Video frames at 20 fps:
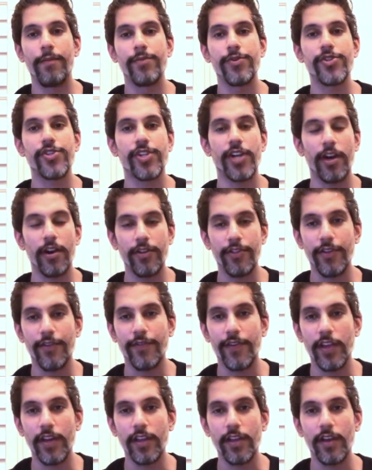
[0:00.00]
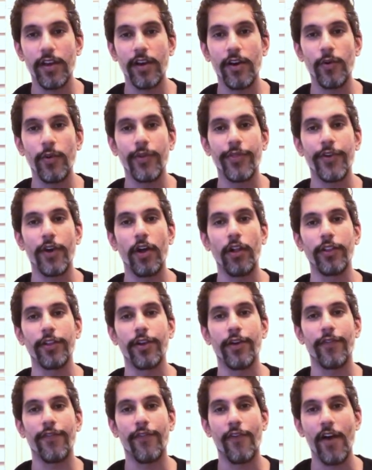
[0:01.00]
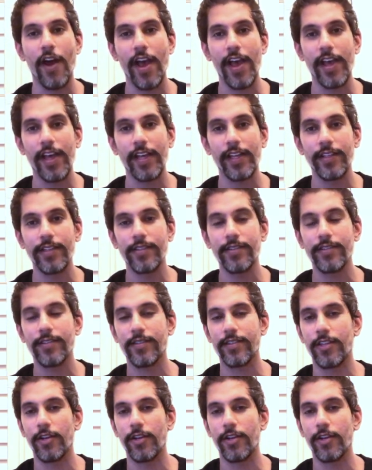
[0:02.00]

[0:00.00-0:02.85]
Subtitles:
Share the video with all your friends.